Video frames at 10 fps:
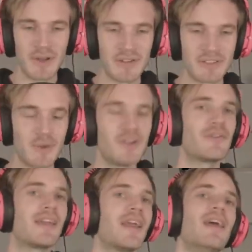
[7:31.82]
is
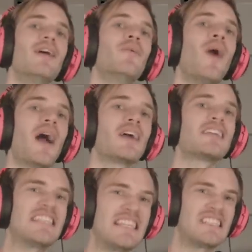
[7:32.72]
wondering why I
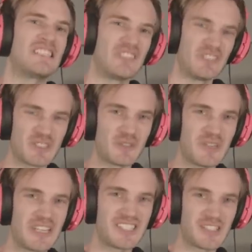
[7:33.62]
hate
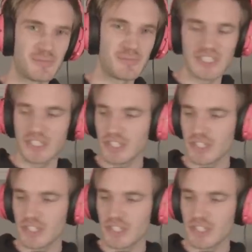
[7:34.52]
Norway so much.